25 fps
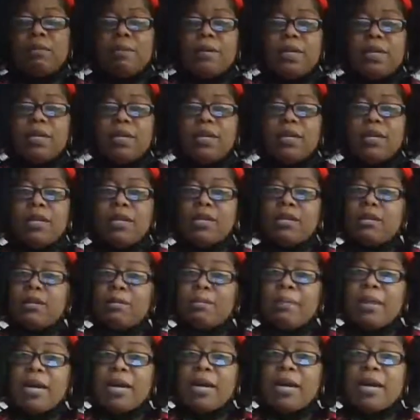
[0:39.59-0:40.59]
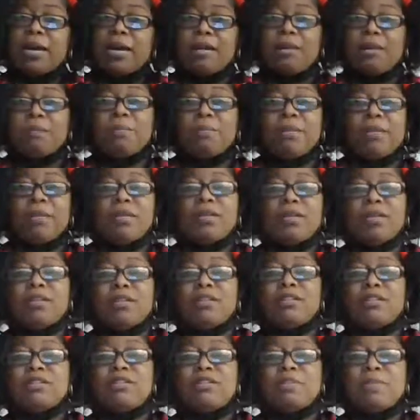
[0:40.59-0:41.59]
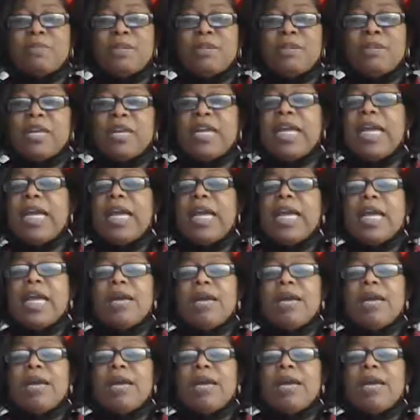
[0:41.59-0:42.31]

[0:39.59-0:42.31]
embedded in your mind, embedded in your spirit,